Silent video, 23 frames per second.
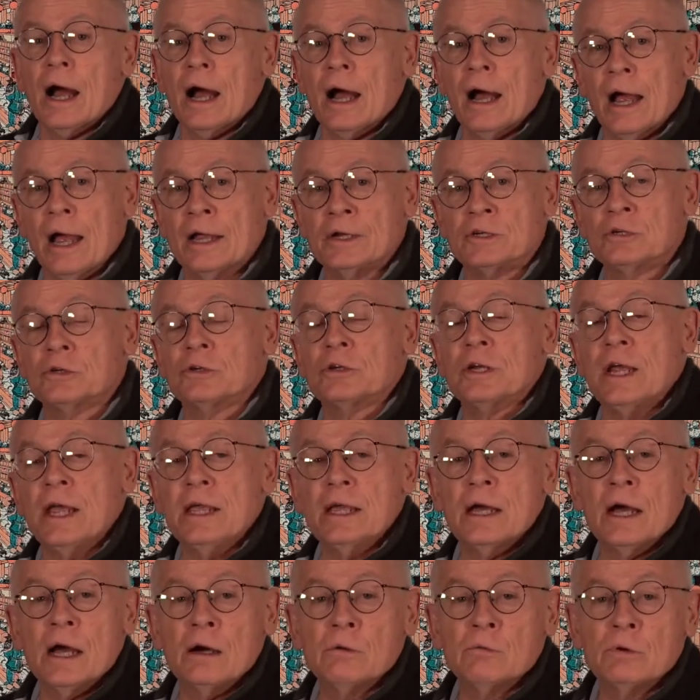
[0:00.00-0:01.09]
And
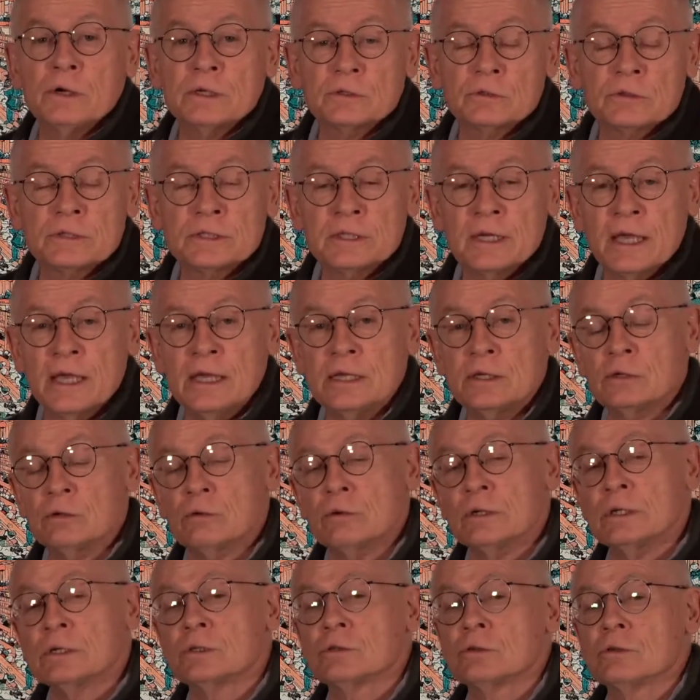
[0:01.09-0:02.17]
today I want to take you
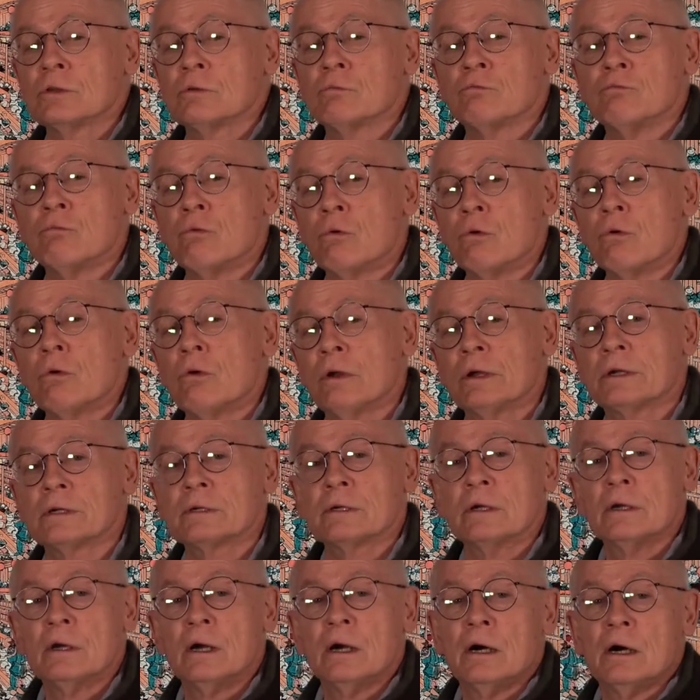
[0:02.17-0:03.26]
into the
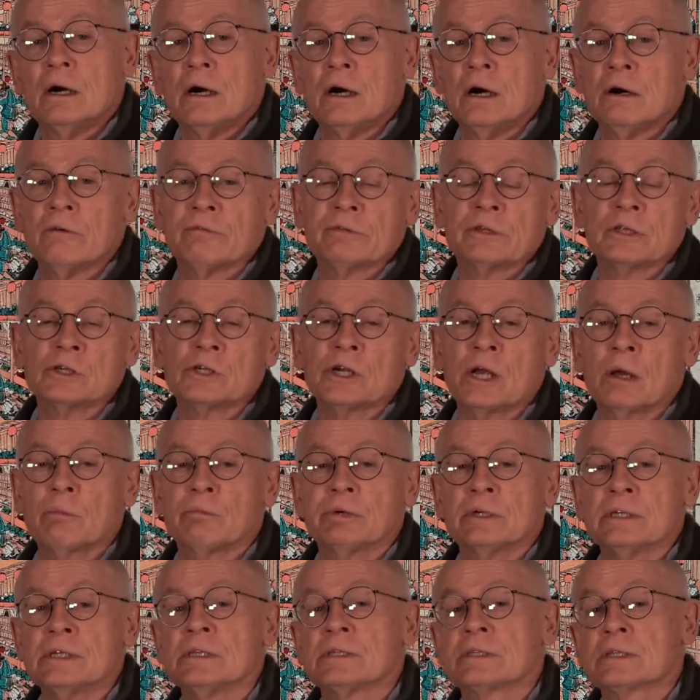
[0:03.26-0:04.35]
world of the
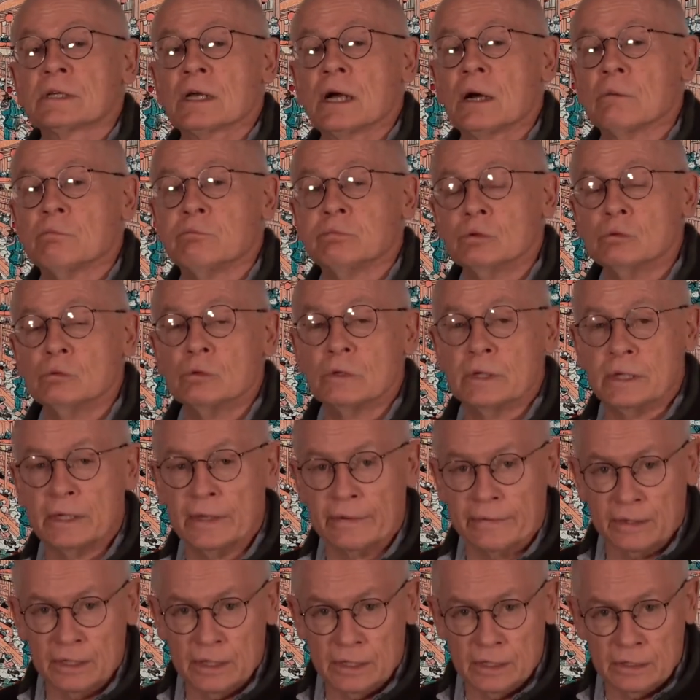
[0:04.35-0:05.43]
Japanese Kabuki
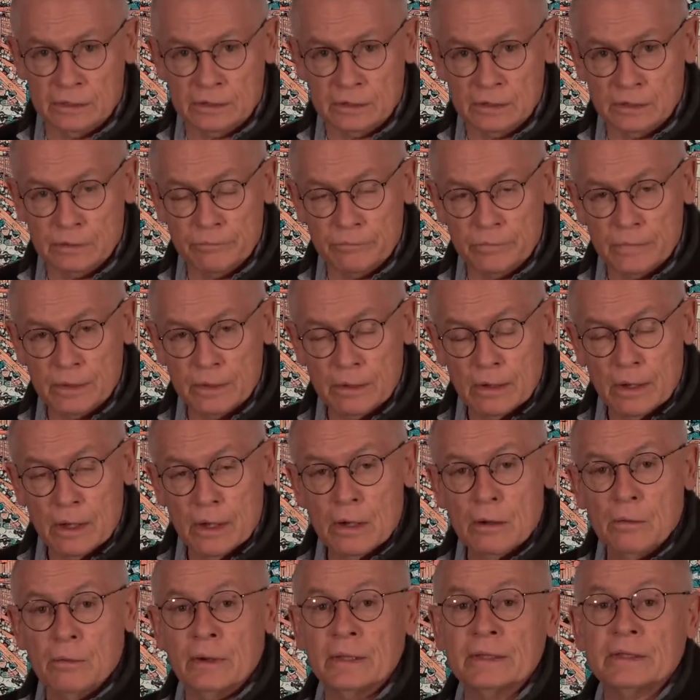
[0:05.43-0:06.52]
theater.
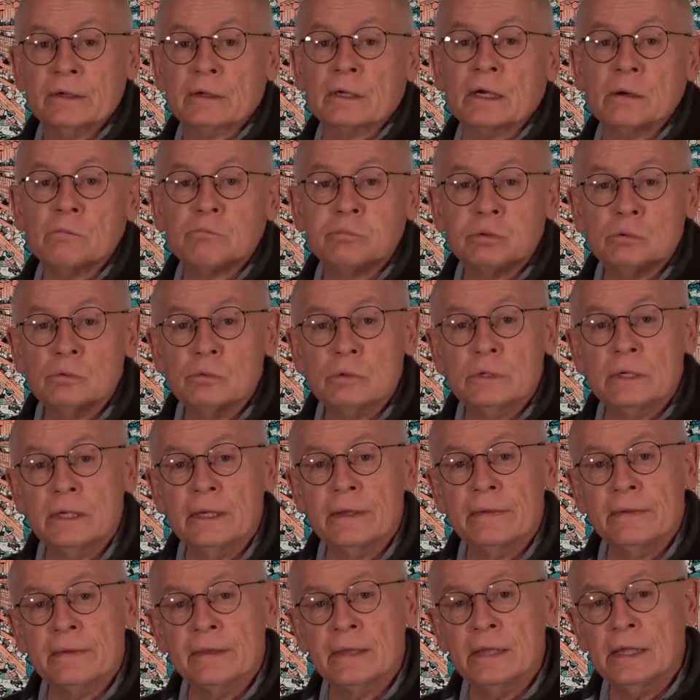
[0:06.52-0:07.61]
Well, the
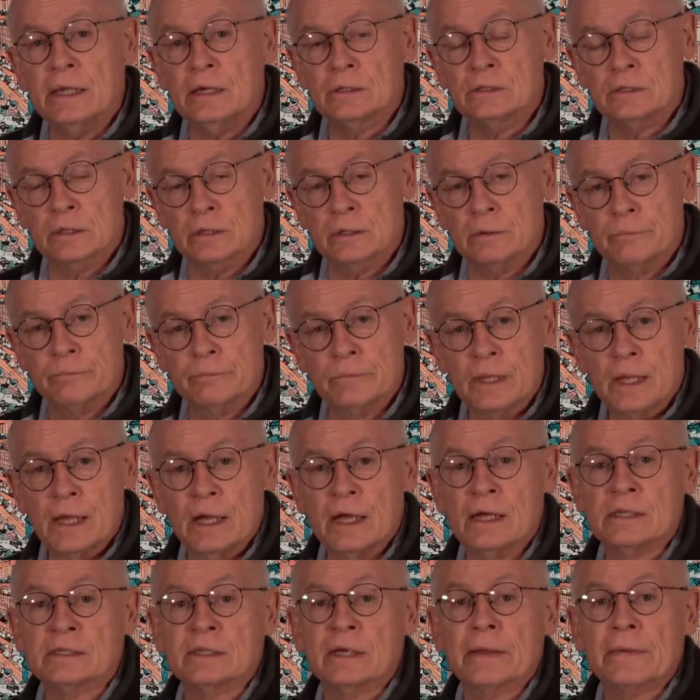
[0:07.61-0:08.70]
Kabuki theater
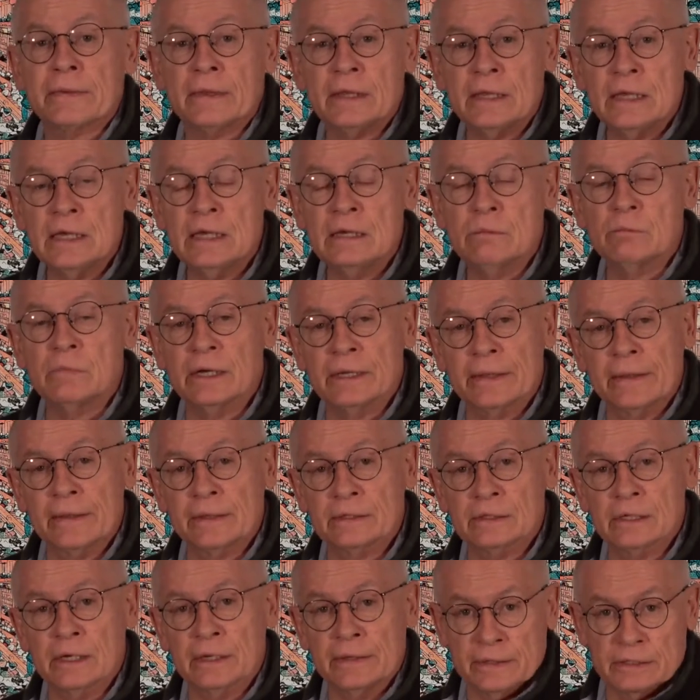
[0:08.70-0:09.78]
as a theme,
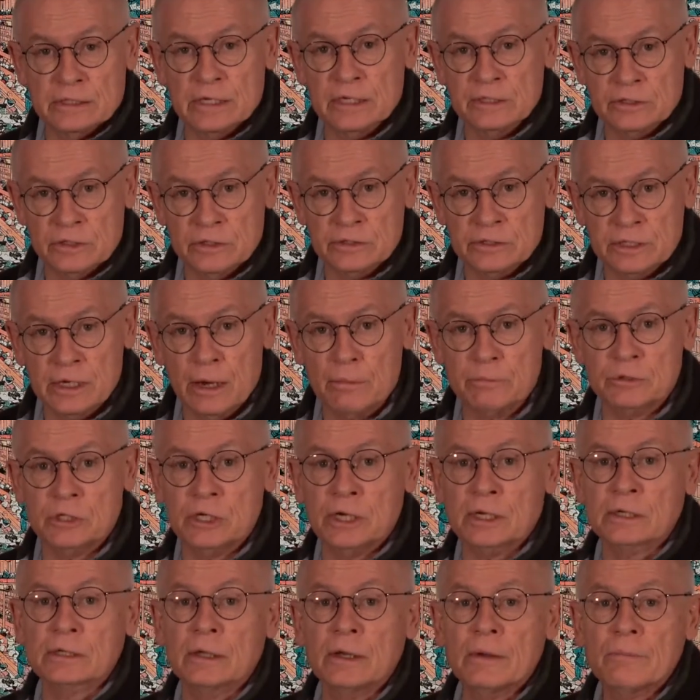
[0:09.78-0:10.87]
as a
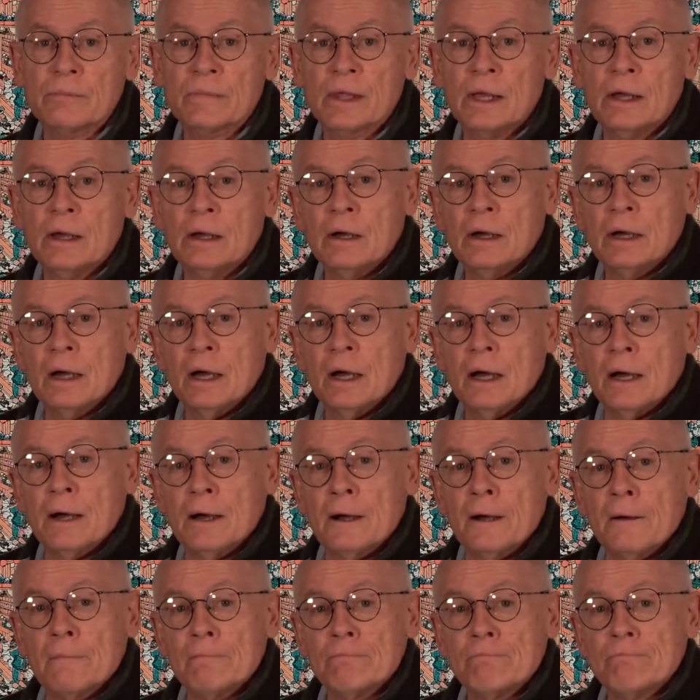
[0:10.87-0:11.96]
subject,
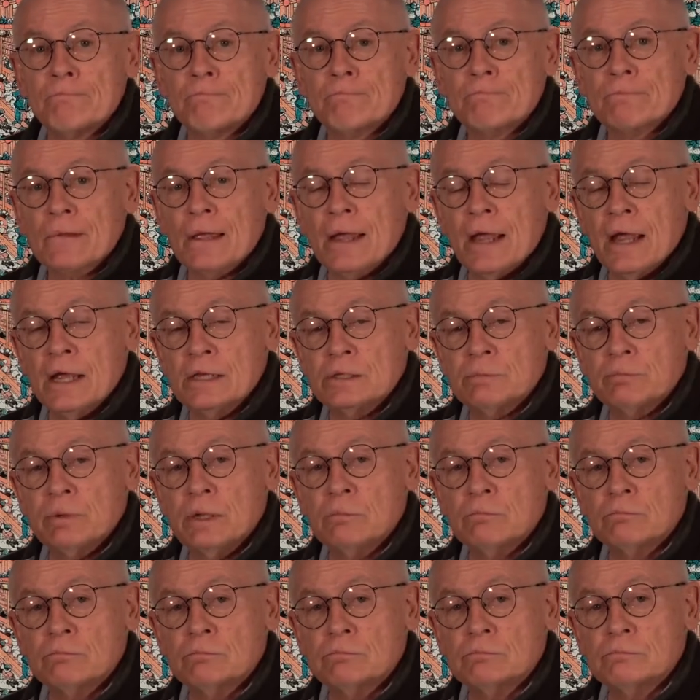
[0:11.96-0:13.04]
has
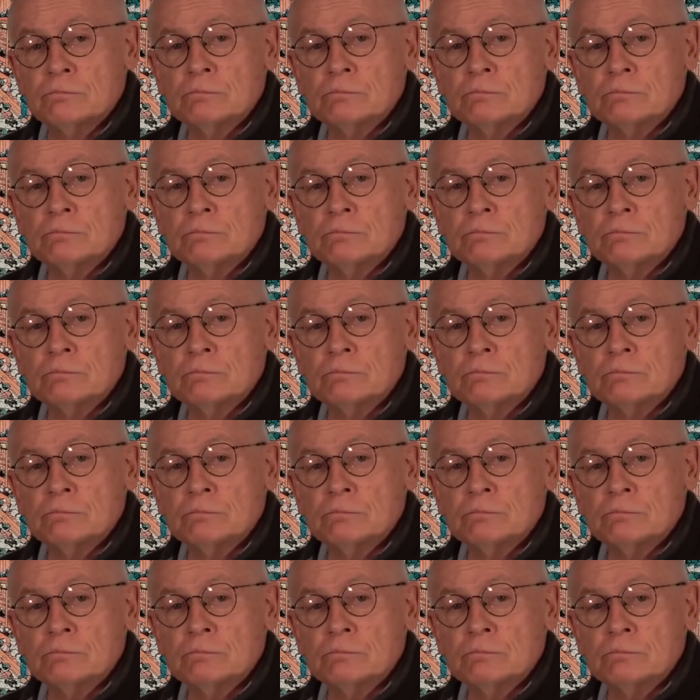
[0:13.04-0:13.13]
been